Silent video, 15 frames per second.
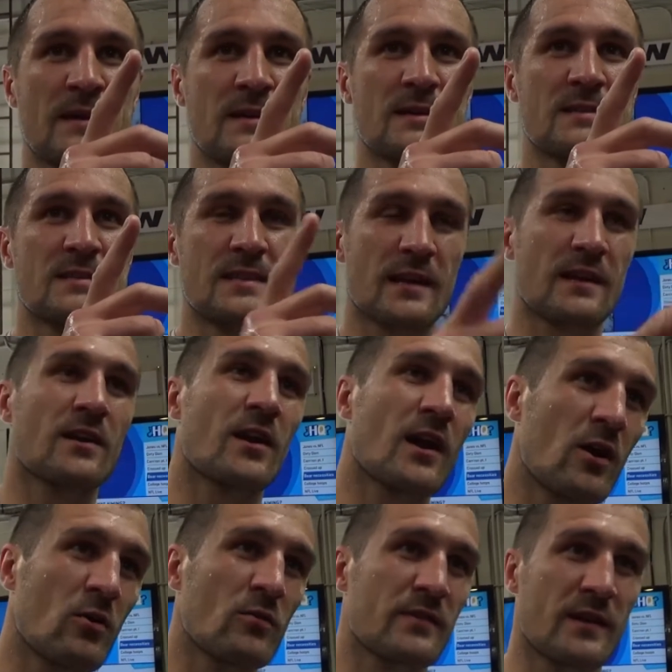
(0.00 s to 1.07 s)
second
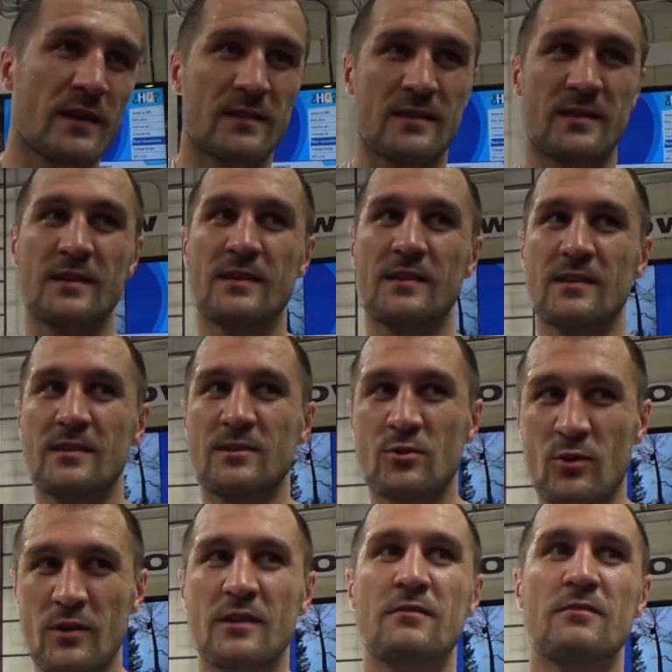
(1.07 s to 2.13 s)
round that
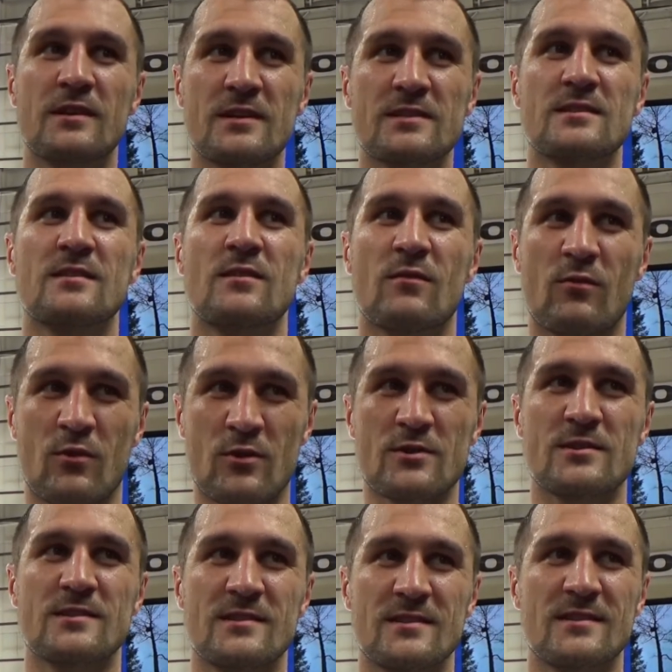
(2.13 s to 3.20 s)
Tony Wicks
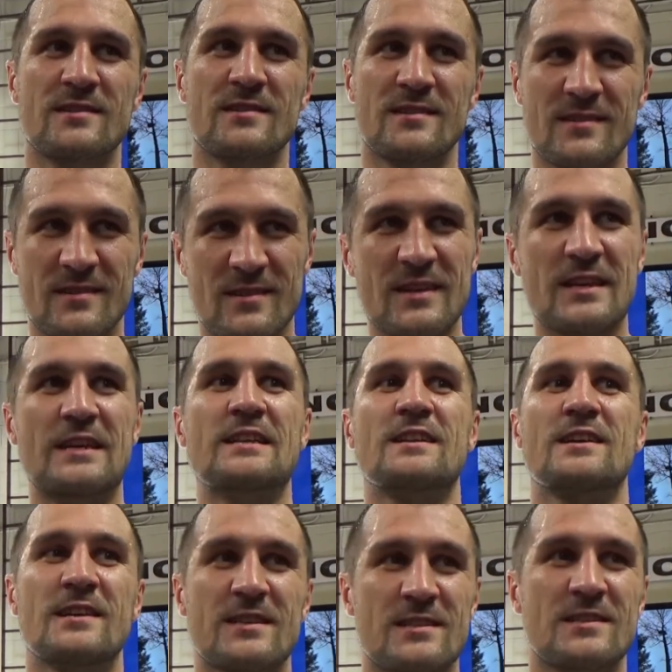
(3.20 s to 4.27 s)
was in
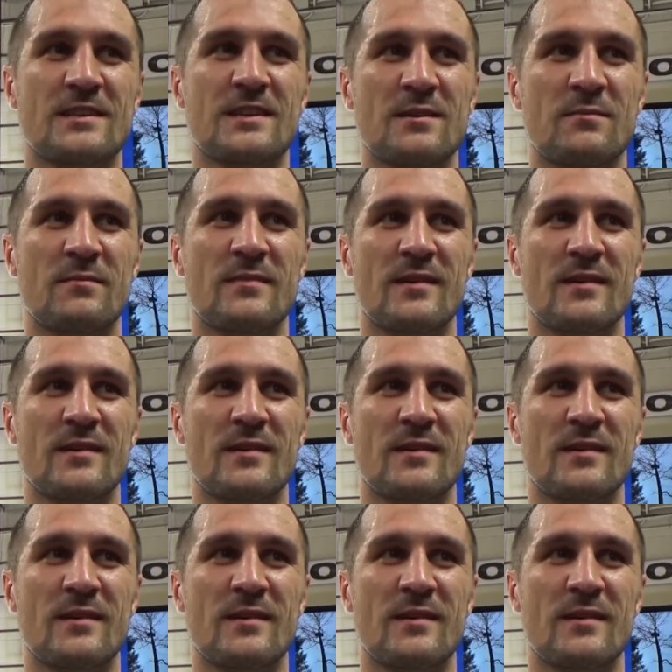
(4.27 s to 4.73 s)
his team,